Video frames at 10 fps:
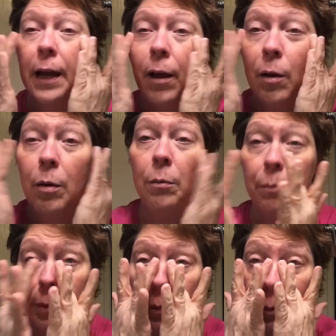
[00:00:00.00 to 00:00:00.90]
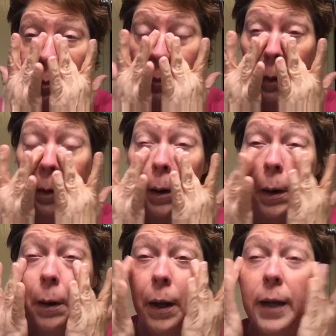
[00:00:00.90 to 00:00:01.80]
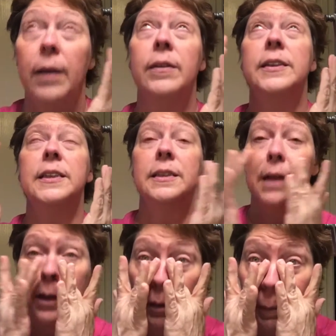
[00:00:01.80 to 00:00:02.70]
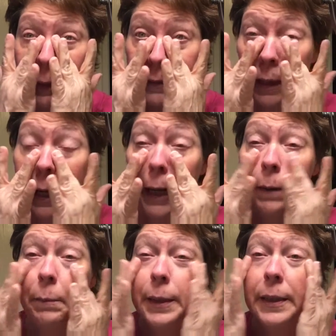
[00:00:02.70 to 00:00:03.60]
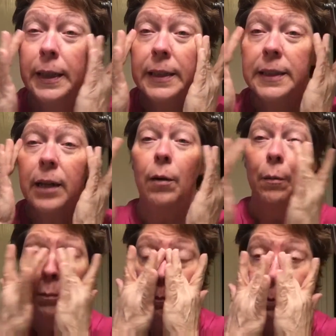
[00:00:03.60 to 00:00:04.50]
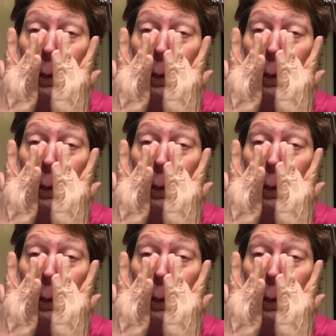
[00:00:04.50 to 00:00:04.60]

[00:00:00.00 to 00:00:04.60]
help. I know this is not the best light, but it does help